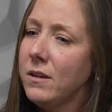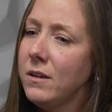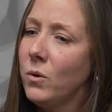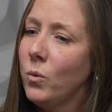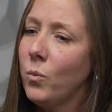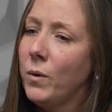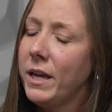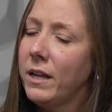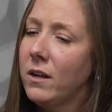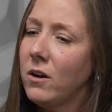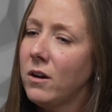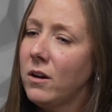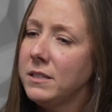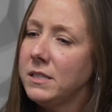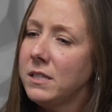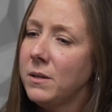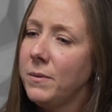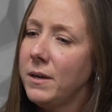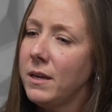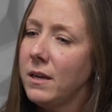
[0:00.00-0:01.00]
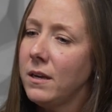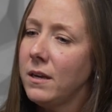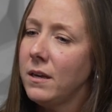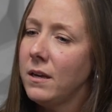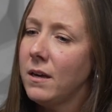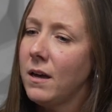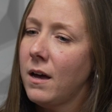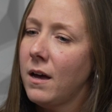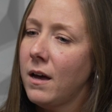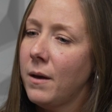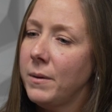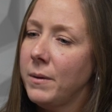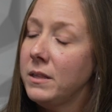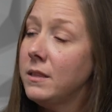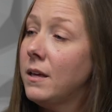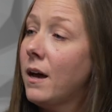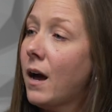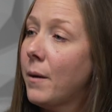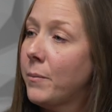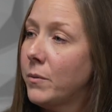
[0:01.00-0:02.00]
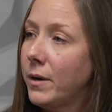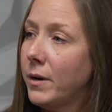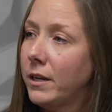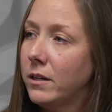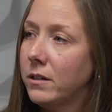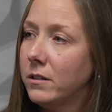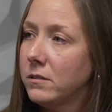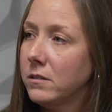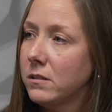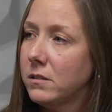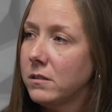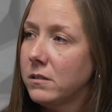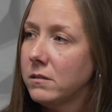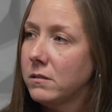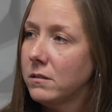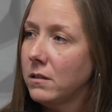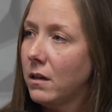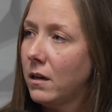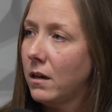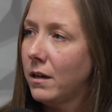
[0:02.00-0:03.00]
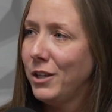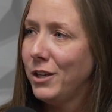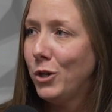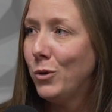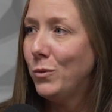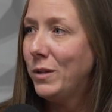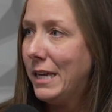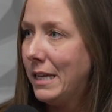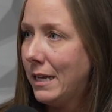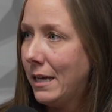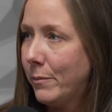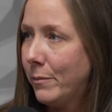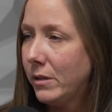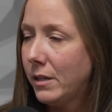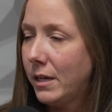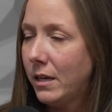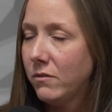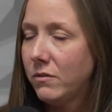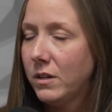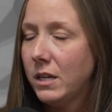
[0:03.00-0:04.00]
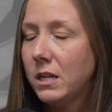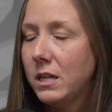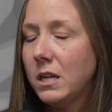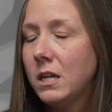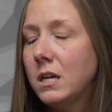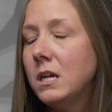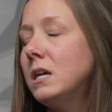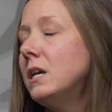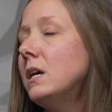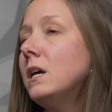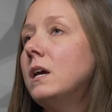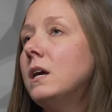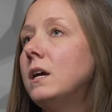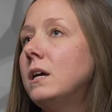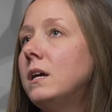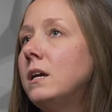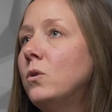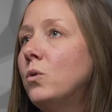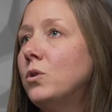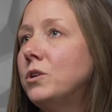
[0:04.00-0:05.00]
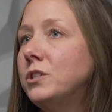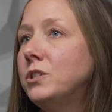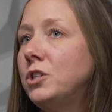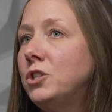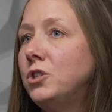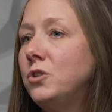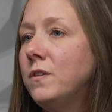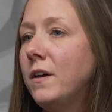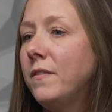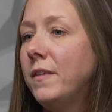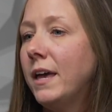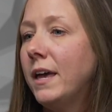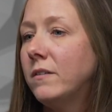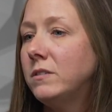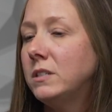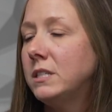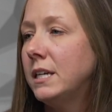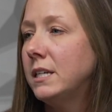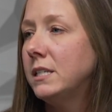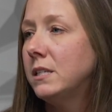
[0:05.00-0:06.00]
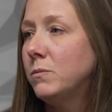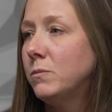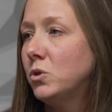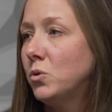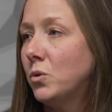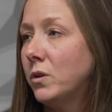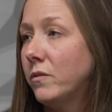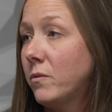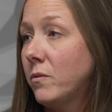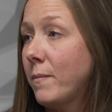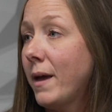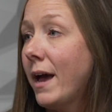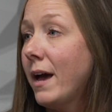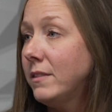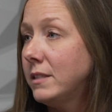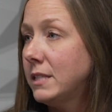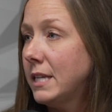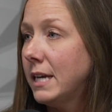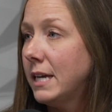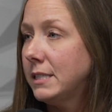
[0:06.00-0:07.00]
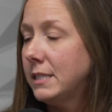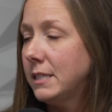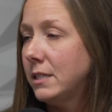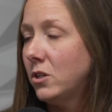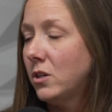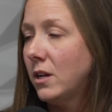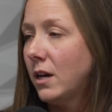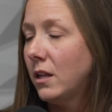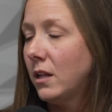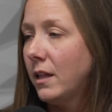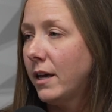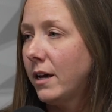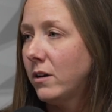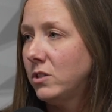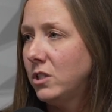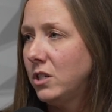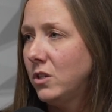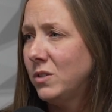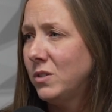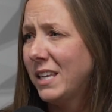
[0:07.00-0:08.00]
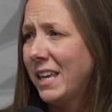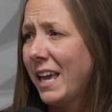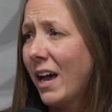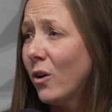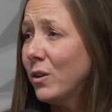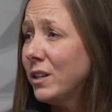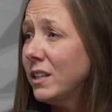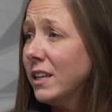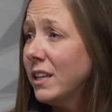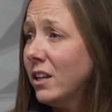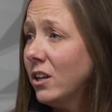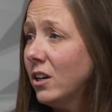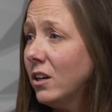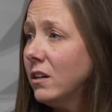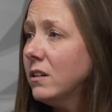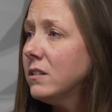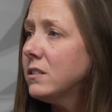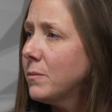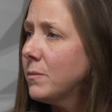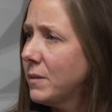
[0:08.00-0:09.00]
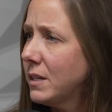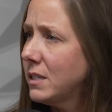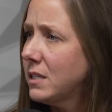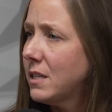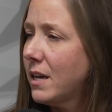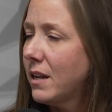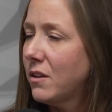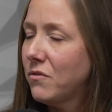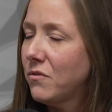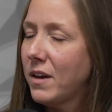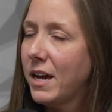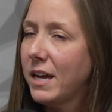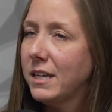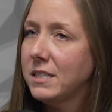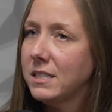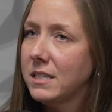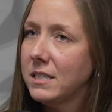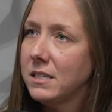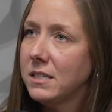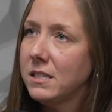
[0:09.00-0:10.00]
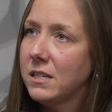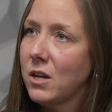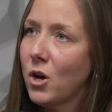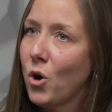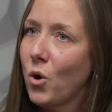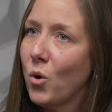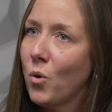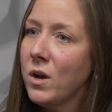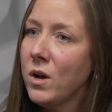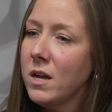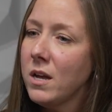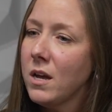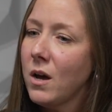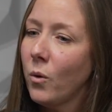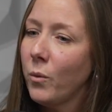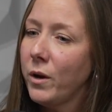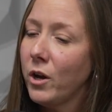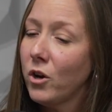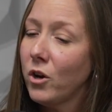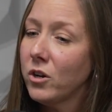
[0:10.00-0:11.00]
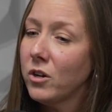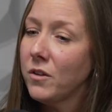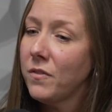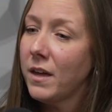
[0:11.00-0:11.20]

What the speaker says: went on to be in the operators union, I believe. And in order to do that, they have to take some sort of a math test, and they're not allowed to use a calculator, something to that effect. Okay. And so we heard